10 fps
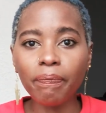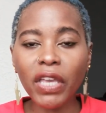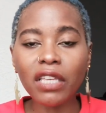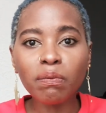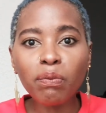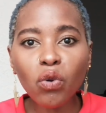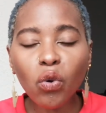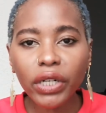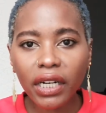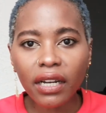
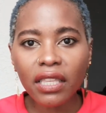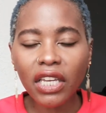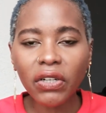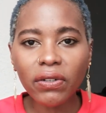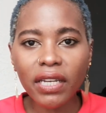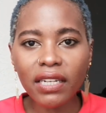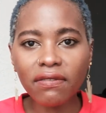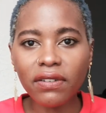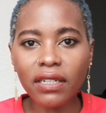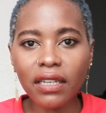explore their
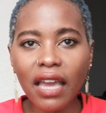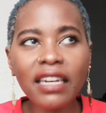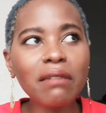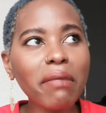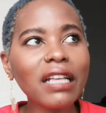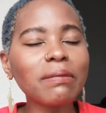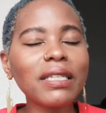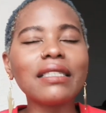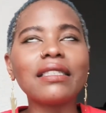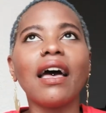creativity. And it makes
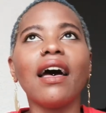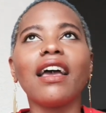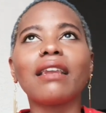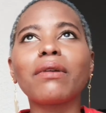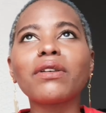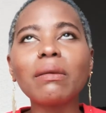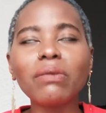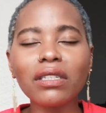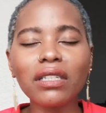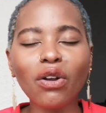me sad, because I'm
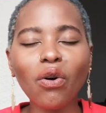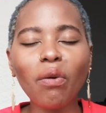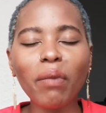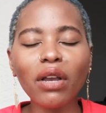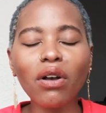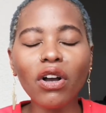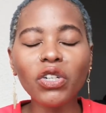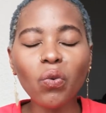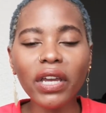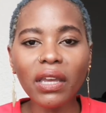just like, oh my gosh,
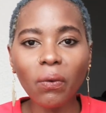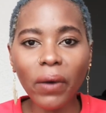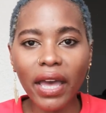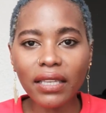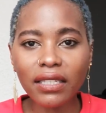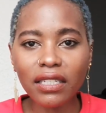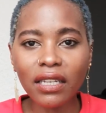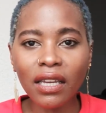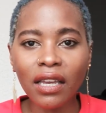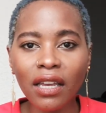what a waste.
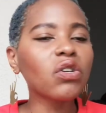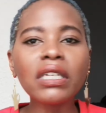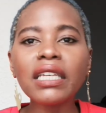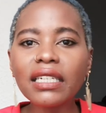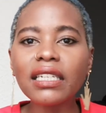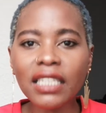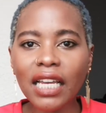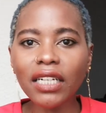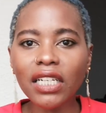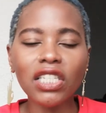Don't get
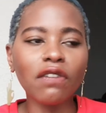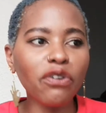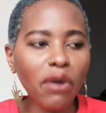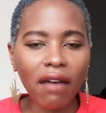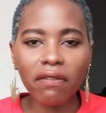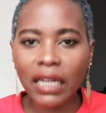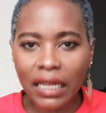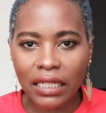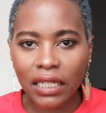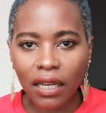discouraged if you have an
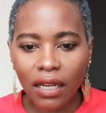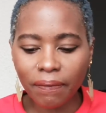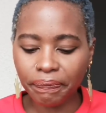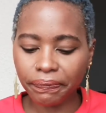idea